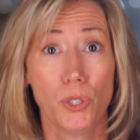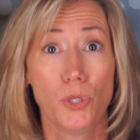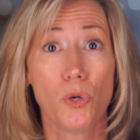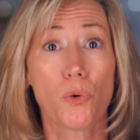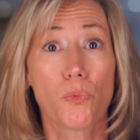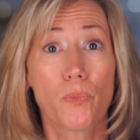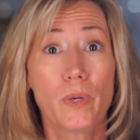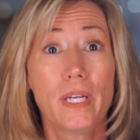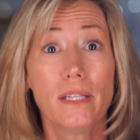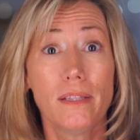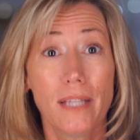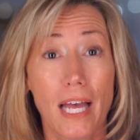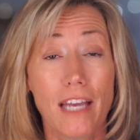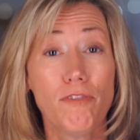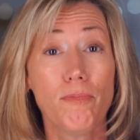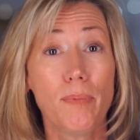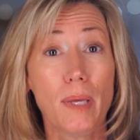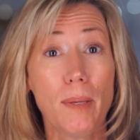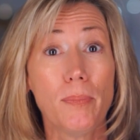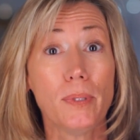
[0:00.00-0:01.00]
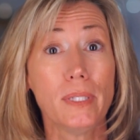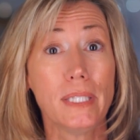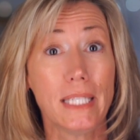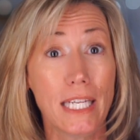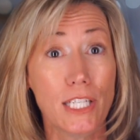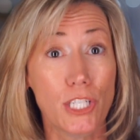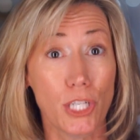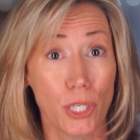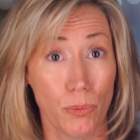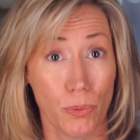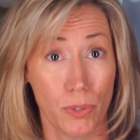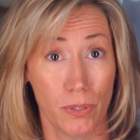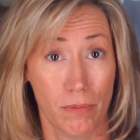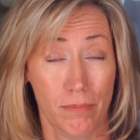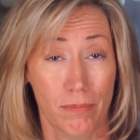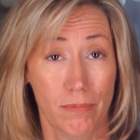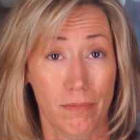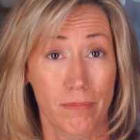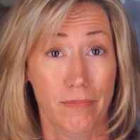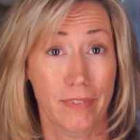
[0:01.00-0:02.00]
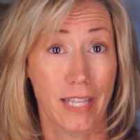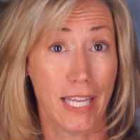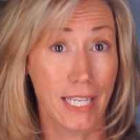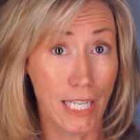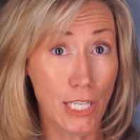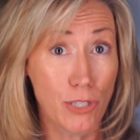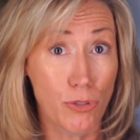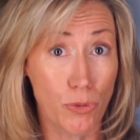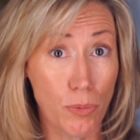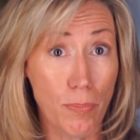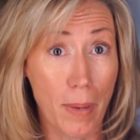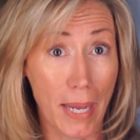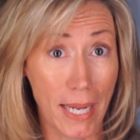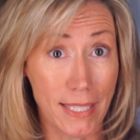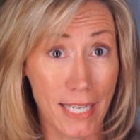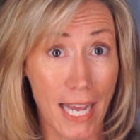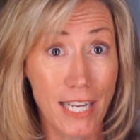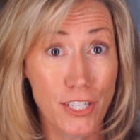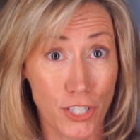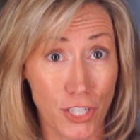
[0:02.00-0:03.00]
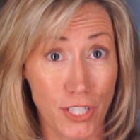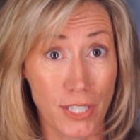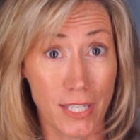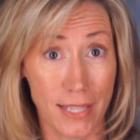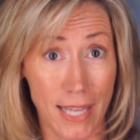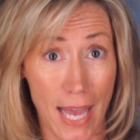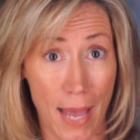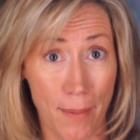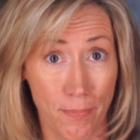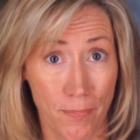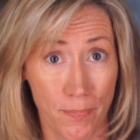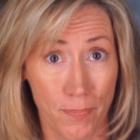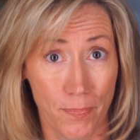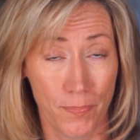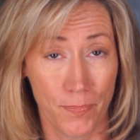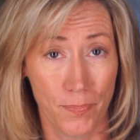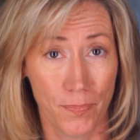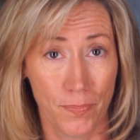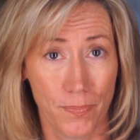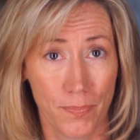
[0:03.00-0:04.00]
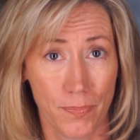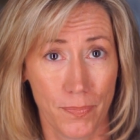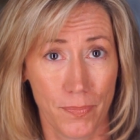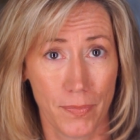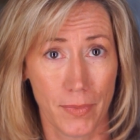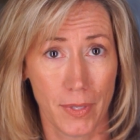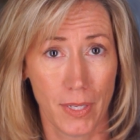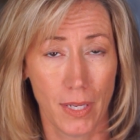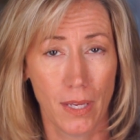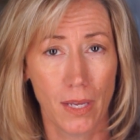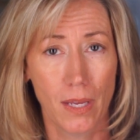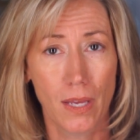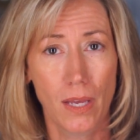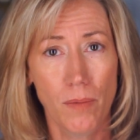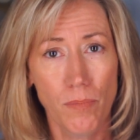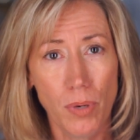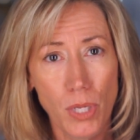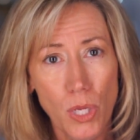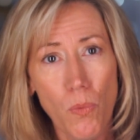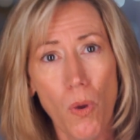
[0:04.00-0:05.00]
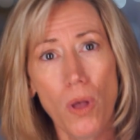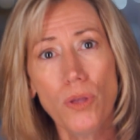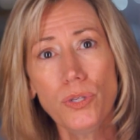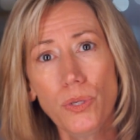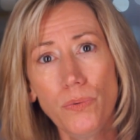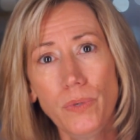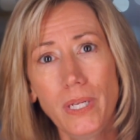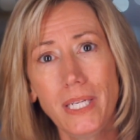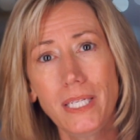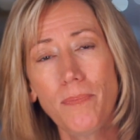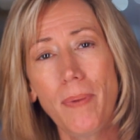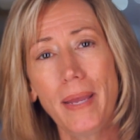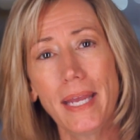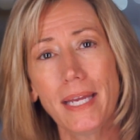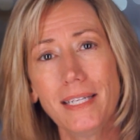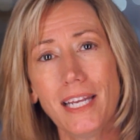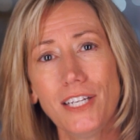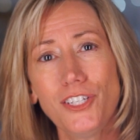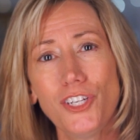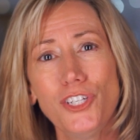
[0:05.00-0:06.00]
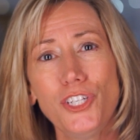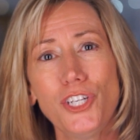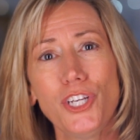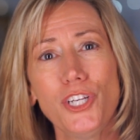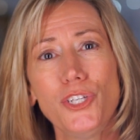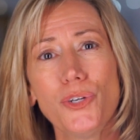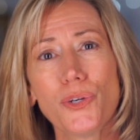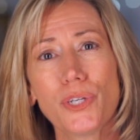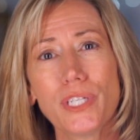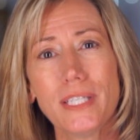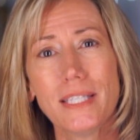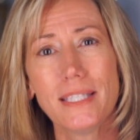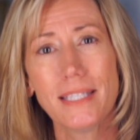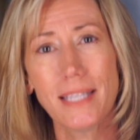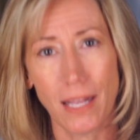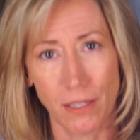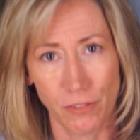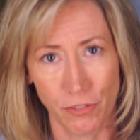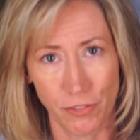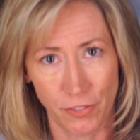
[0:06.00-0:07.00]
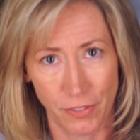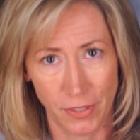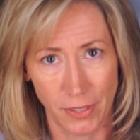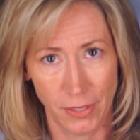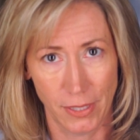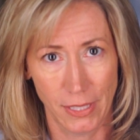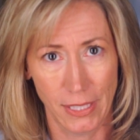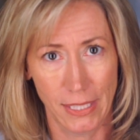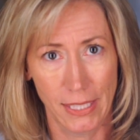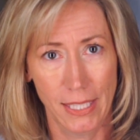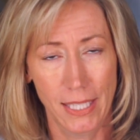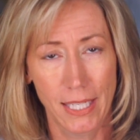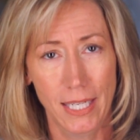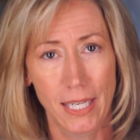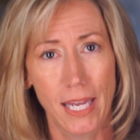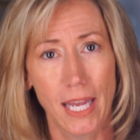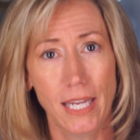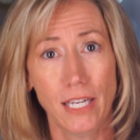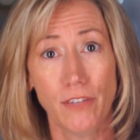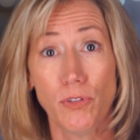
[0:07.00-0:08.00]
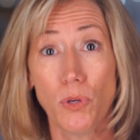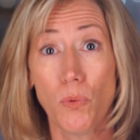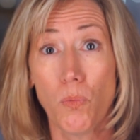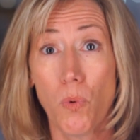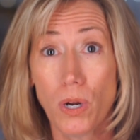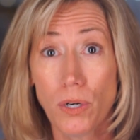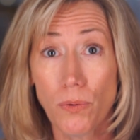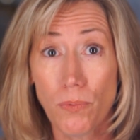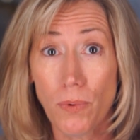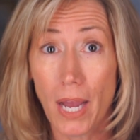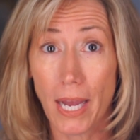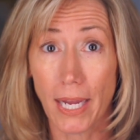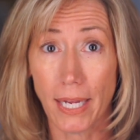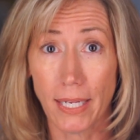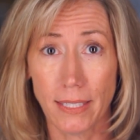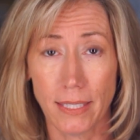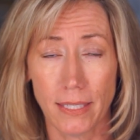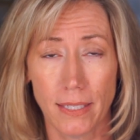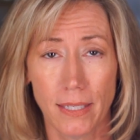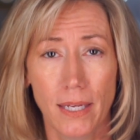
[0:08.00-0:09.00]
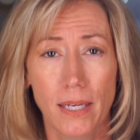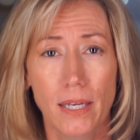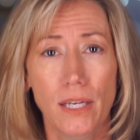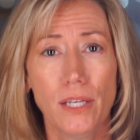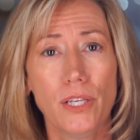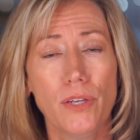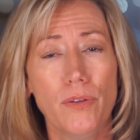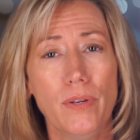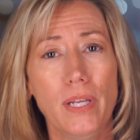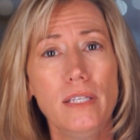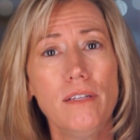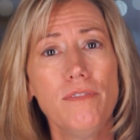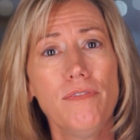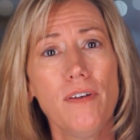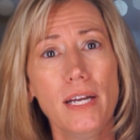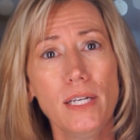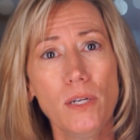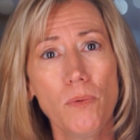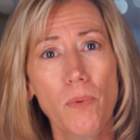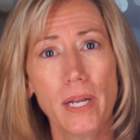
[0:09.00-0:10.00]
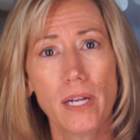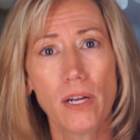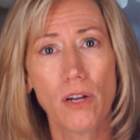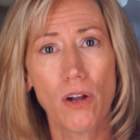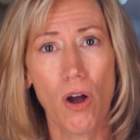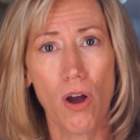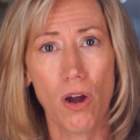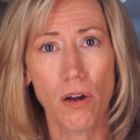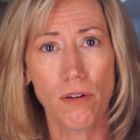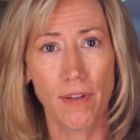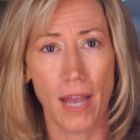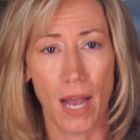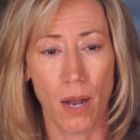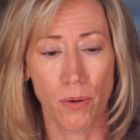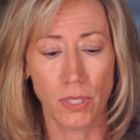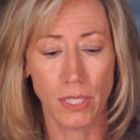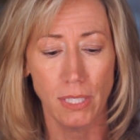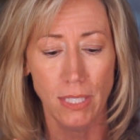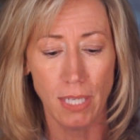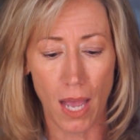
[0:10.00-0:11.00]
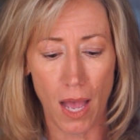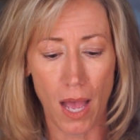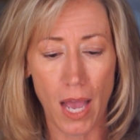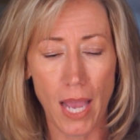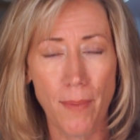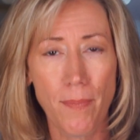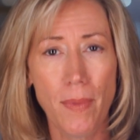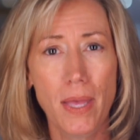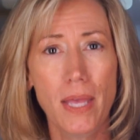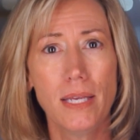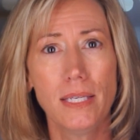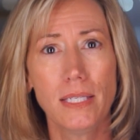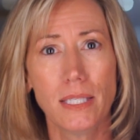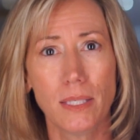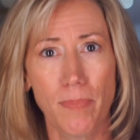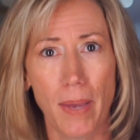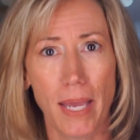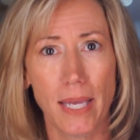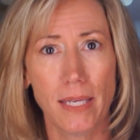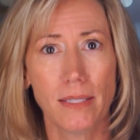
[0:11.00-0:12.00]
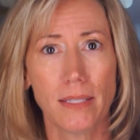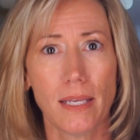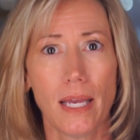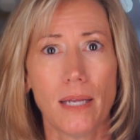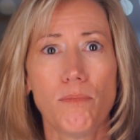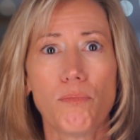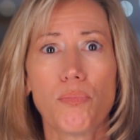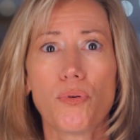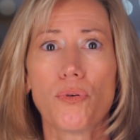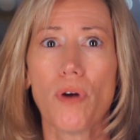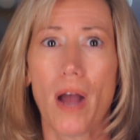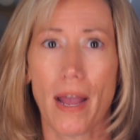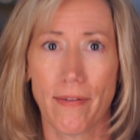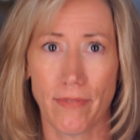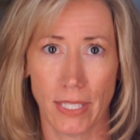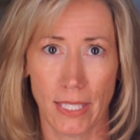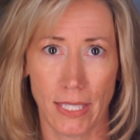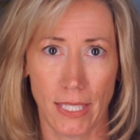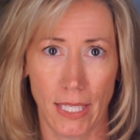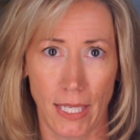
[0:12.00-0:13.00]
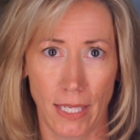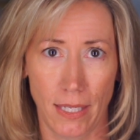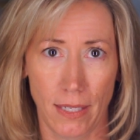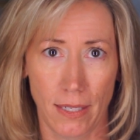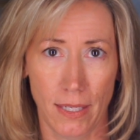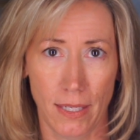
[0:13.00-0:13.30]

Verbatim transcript: Your real life people need you. They need you to pay attention to them. But you also need to pay attention to yourself. And if you want to write, you need to find a way to carve out time, space, and privacy.